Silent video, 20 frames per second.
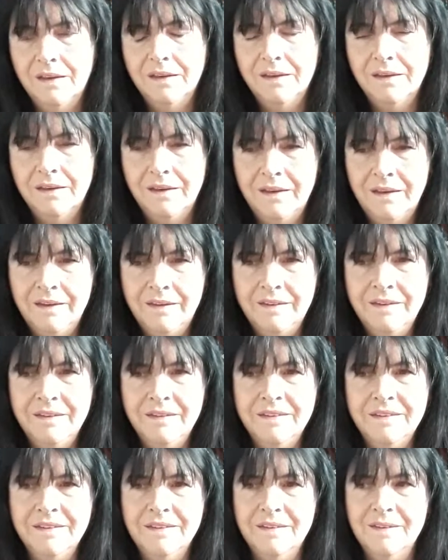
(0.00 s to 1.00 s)

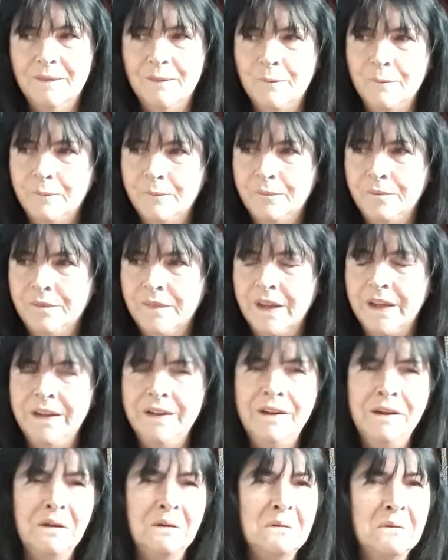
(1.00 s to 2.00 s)
And, you
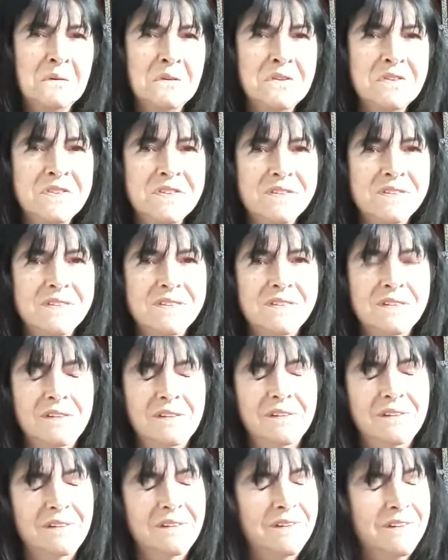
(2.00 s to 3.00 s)
know, because
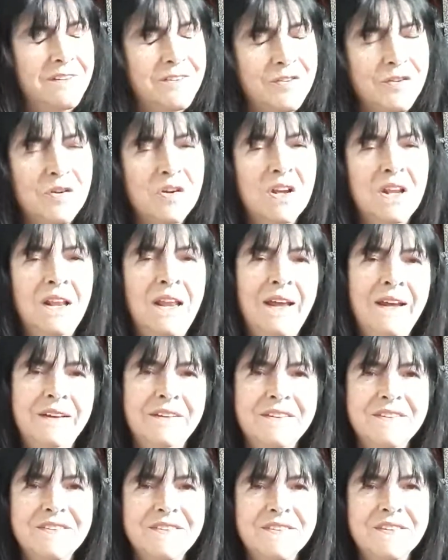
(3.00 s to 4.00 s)
your sugar
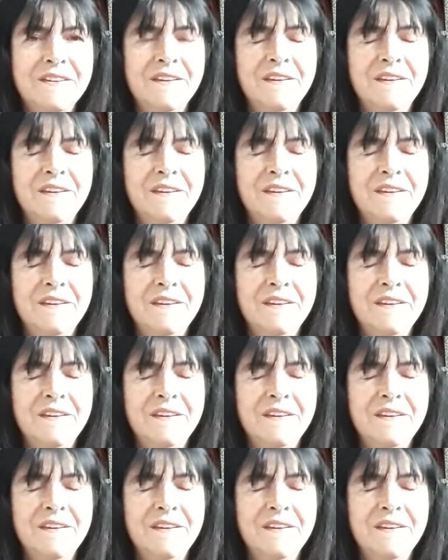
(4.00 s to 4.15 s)
gliders